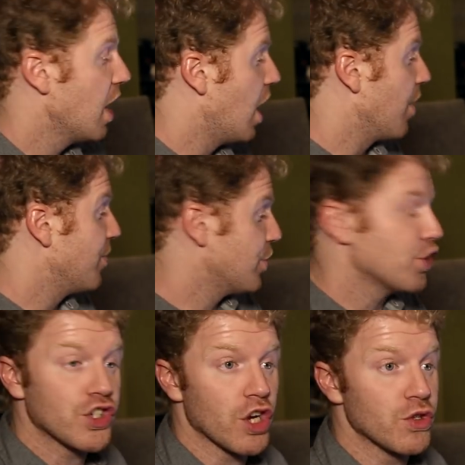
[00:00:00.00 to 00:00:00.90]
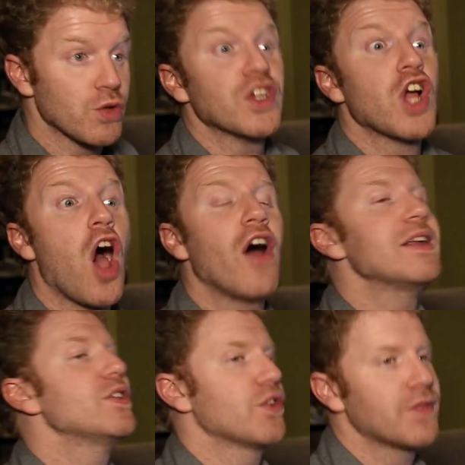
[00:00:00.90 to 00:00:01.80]
Uh, this just shows you the
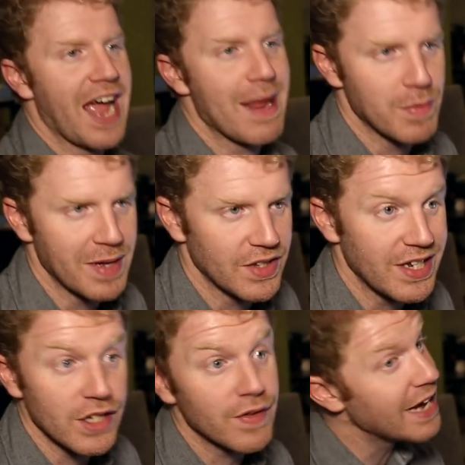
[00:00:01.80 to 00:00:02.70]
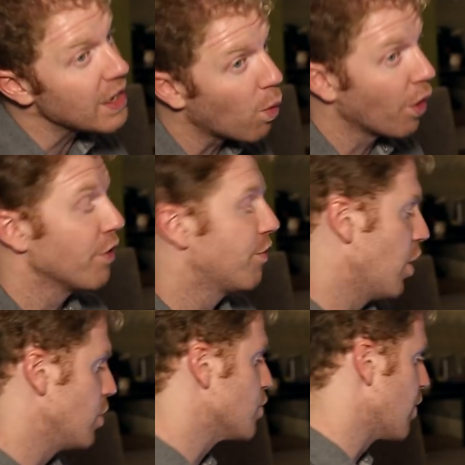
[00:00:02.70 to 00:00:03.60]
kinds of capabilities of any one of
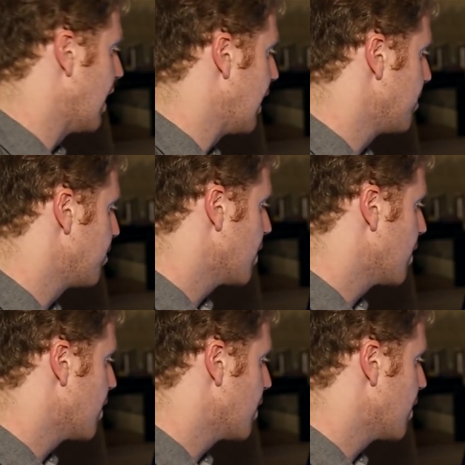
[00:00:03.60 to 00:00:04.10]
those really.